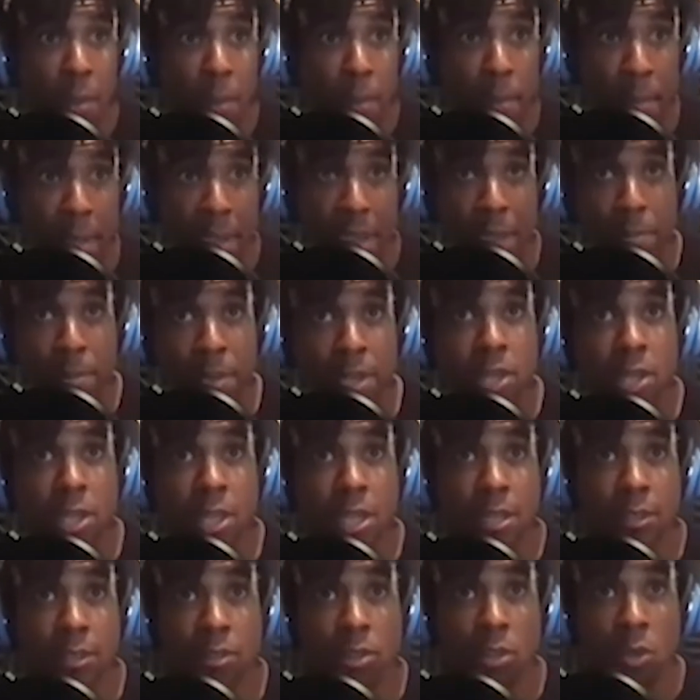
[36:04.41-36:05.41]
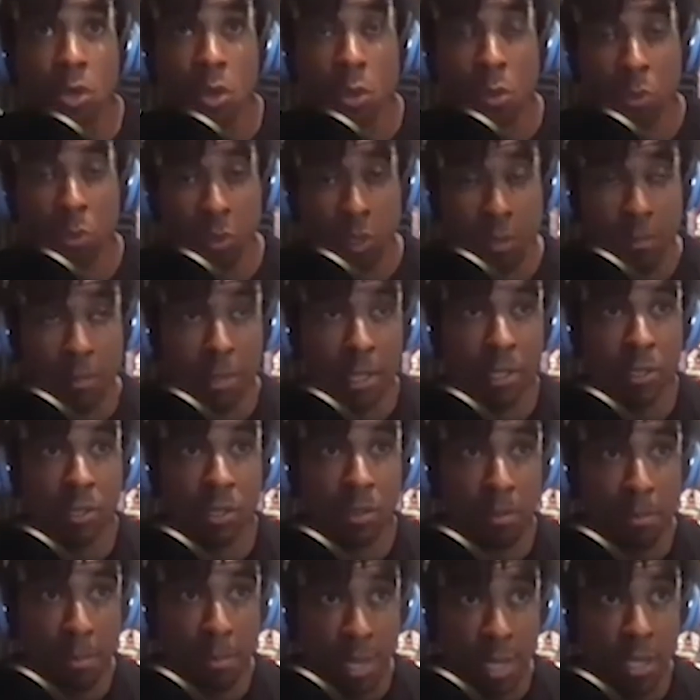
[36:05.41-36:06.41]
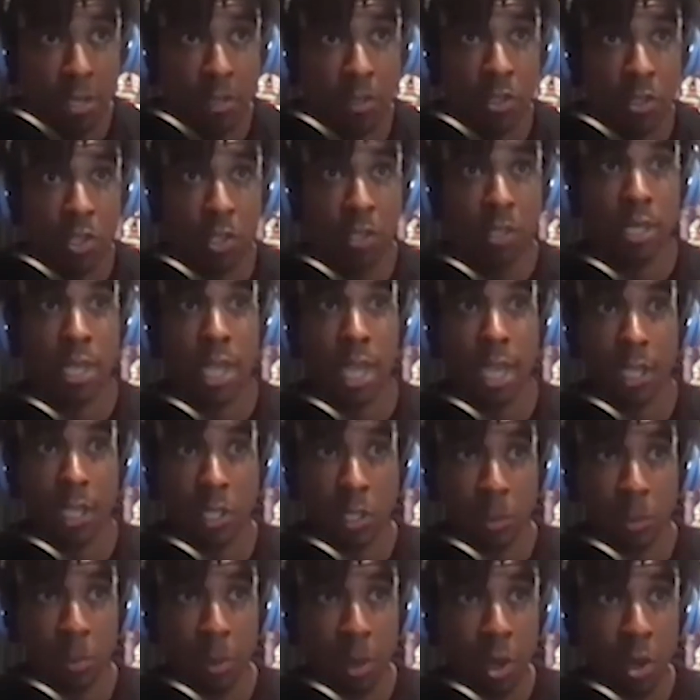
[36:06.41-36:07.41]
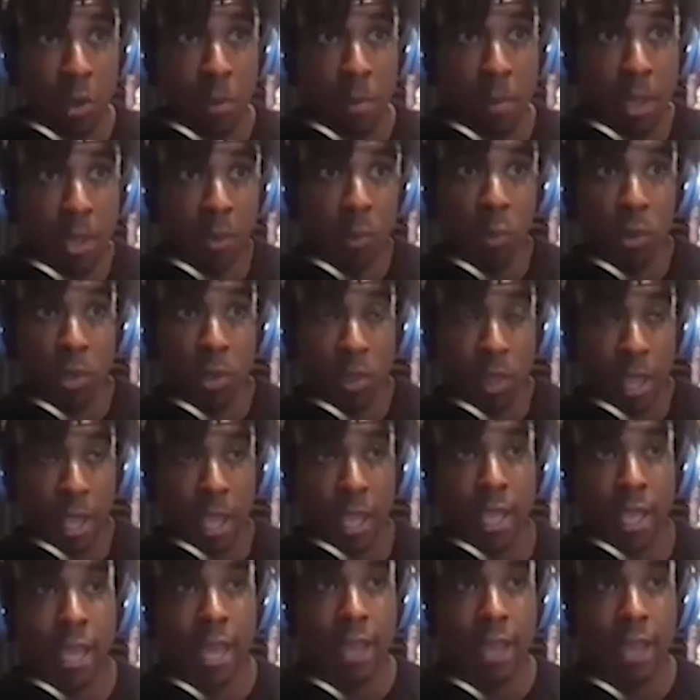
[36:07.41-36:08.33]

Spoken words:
Maybe, limit some minutes just to experiment with, like,